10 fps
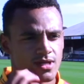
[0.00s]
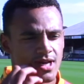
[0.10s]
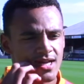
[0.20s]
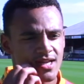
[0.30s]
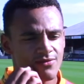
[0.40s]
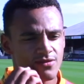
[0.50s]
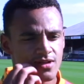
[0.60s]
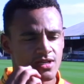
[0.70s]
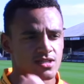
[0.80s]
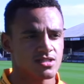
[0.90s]
Yeah,
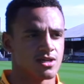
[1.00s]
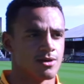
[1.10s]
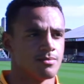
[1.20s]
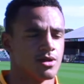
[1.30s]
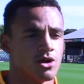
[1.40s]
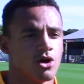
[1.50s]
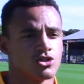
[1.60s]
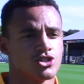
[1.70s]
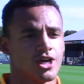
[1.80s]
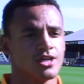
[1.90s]
definitely. A lot
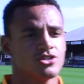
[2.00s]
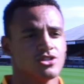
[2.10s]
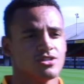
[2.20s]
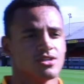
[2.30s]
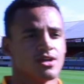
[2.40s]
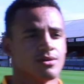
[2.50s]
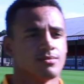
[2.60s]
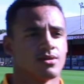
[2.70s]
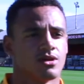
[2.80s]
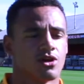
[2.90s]
has changed.
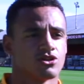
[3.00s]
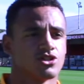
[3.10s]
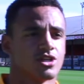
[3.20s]
A lot has